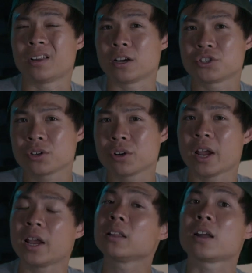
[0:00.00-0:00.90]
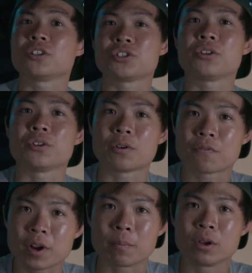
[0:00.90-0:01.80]
larger and larger in your
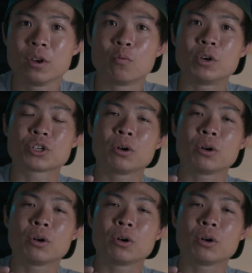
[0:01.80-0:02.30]
frame, which